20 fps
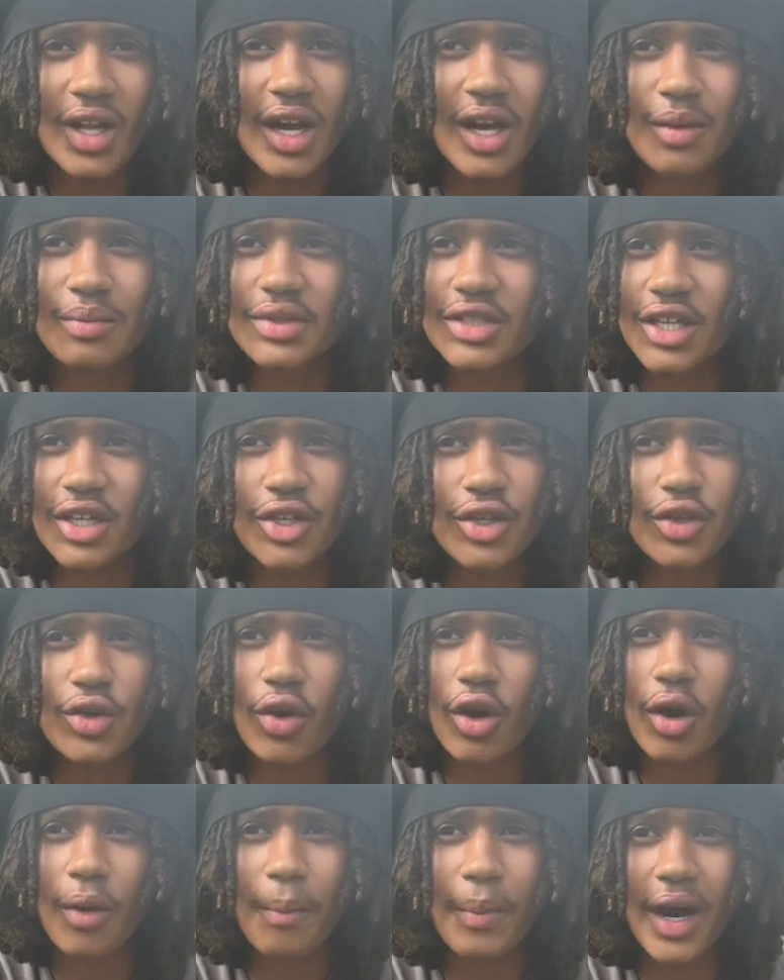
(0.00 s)
I'm telling you,
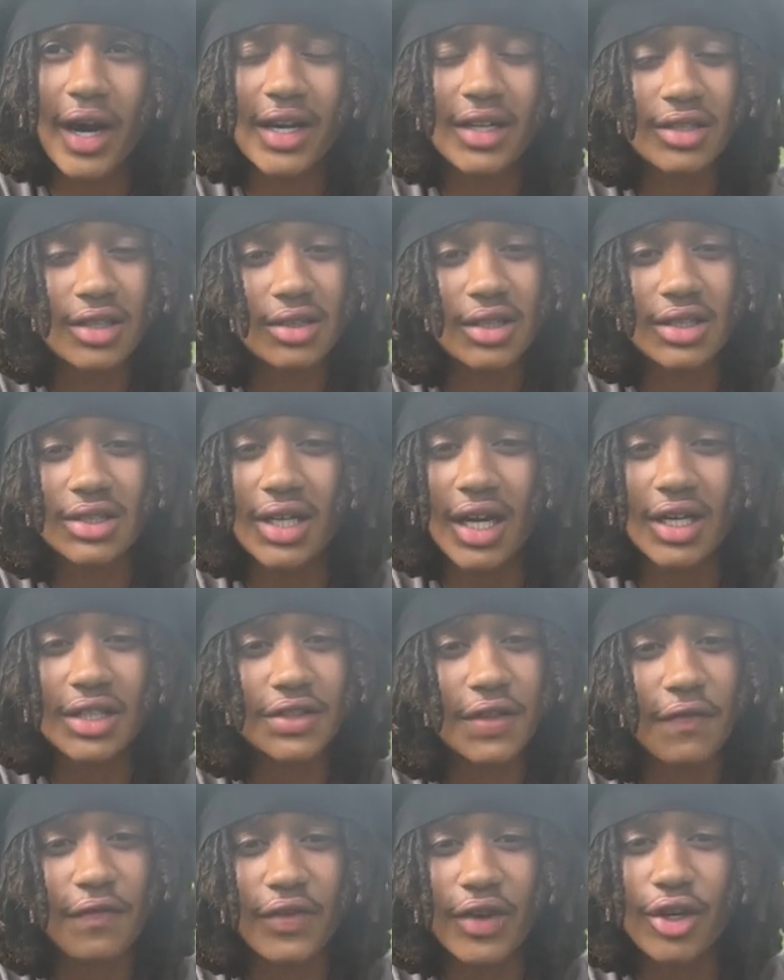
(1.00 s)
our bodies are designed
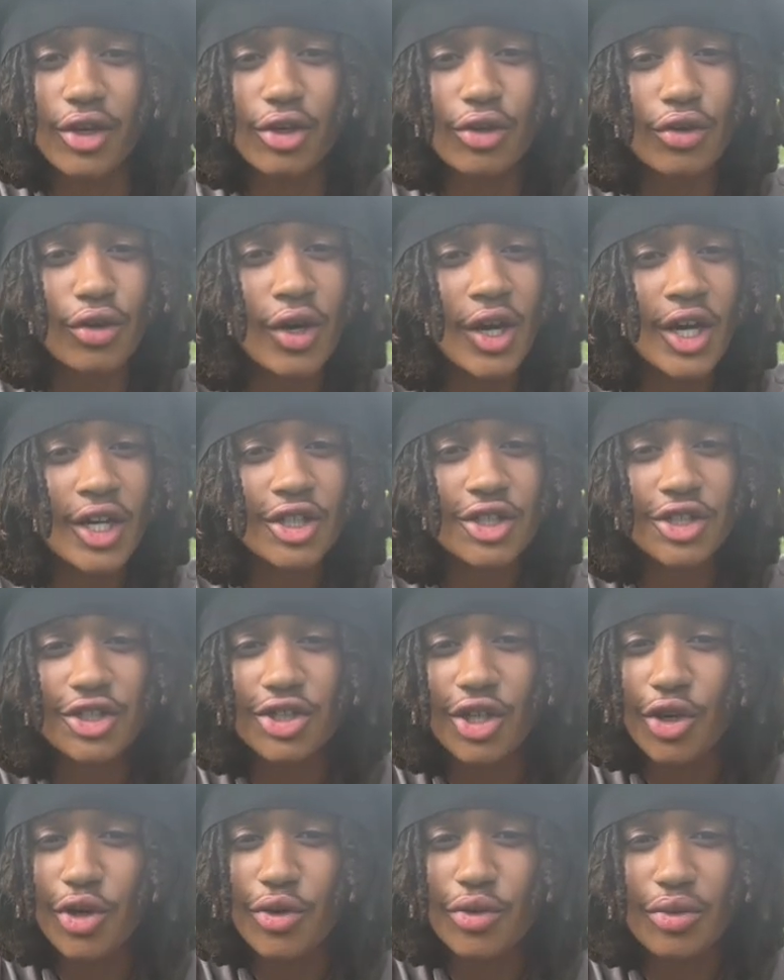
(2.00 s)
to feel
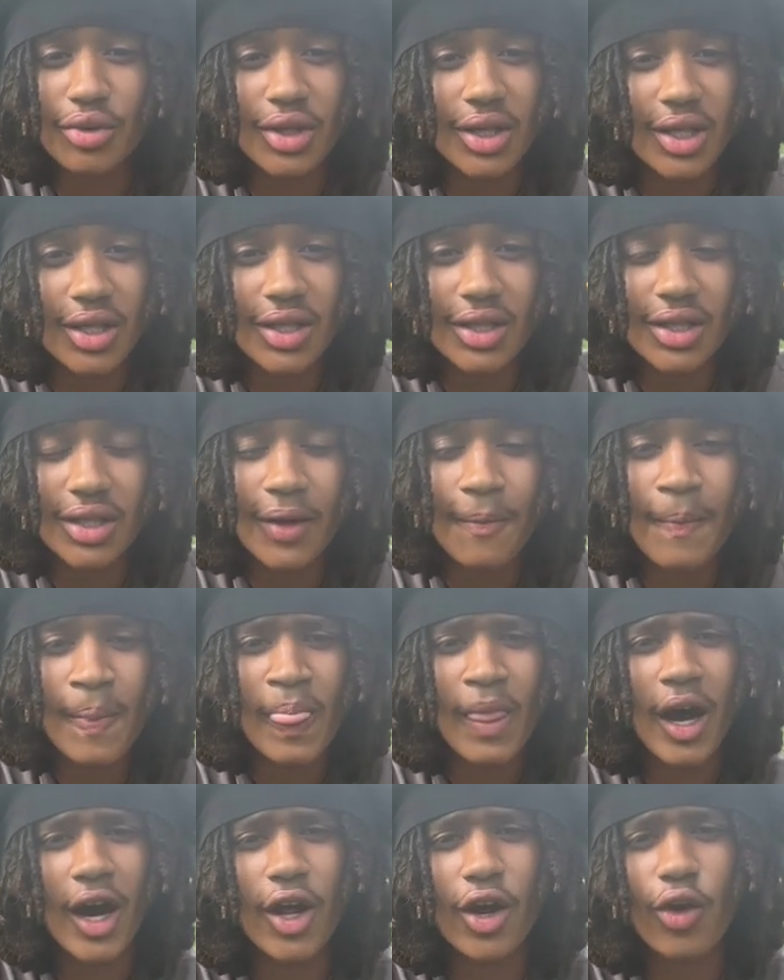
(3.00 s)
so good
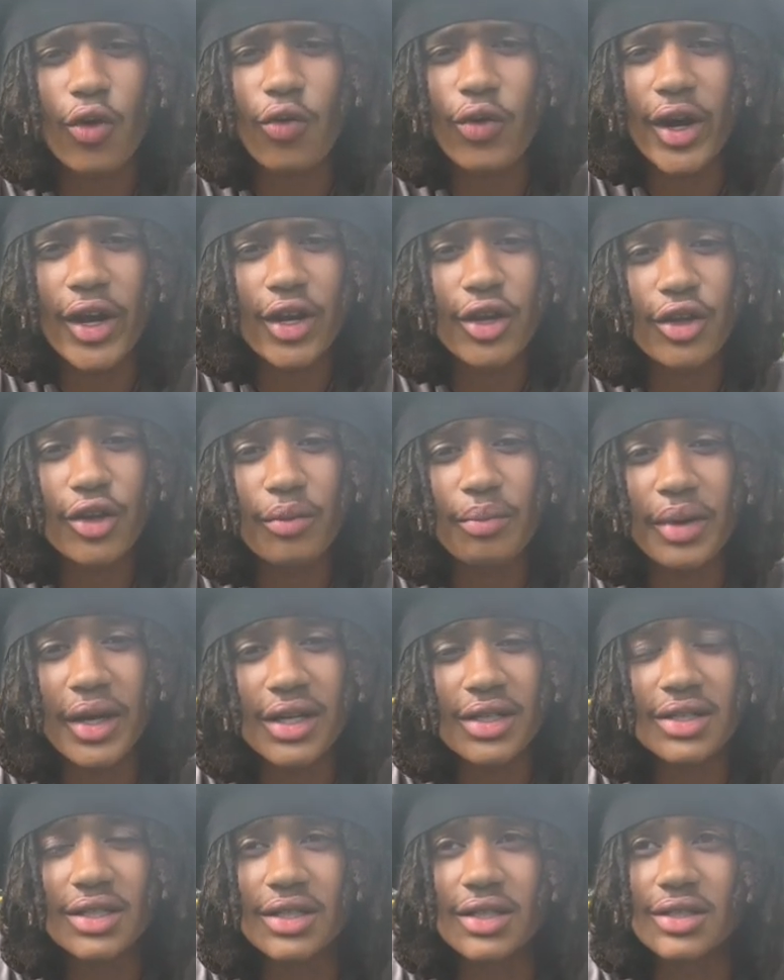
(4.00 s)
on a regular
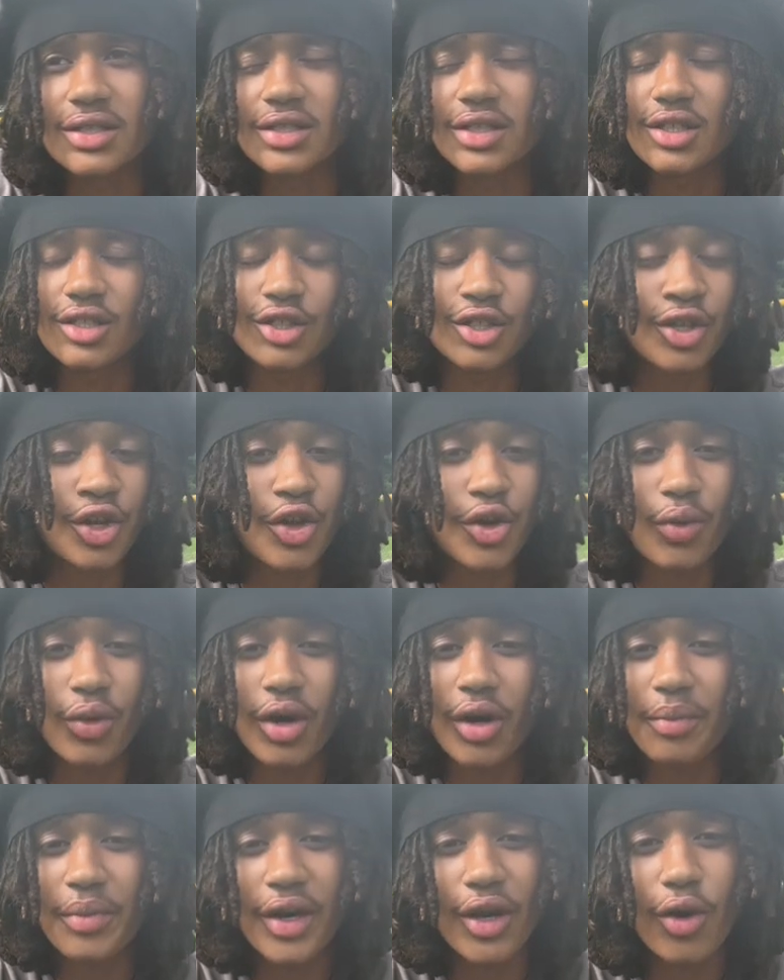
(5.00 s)
basis. So you
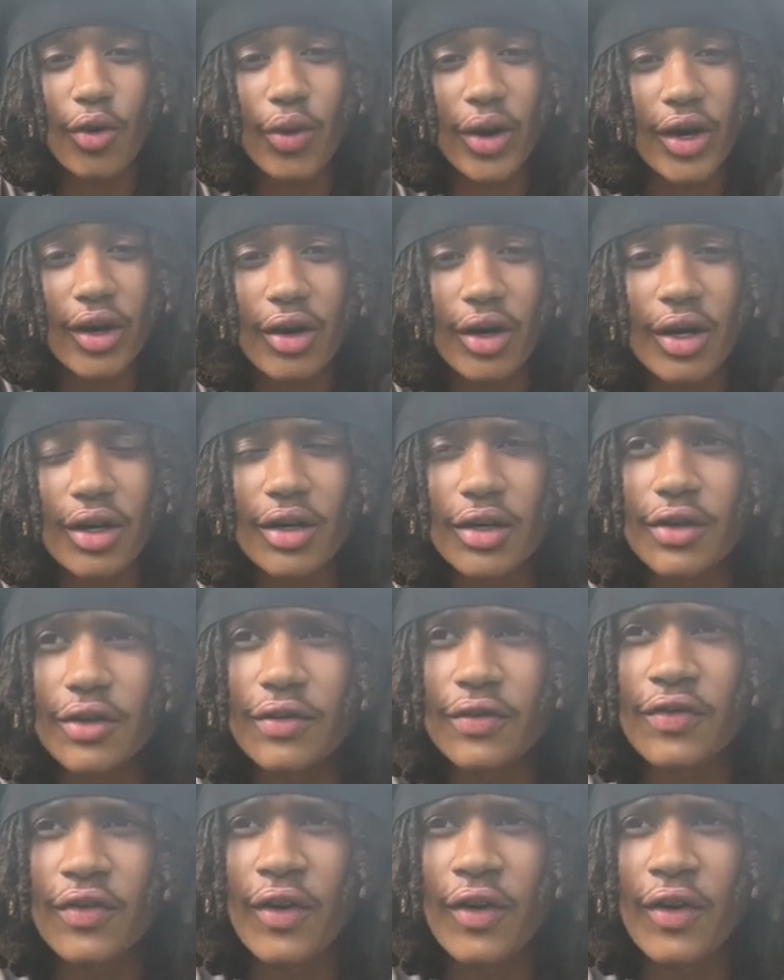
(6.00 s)
want to be aware of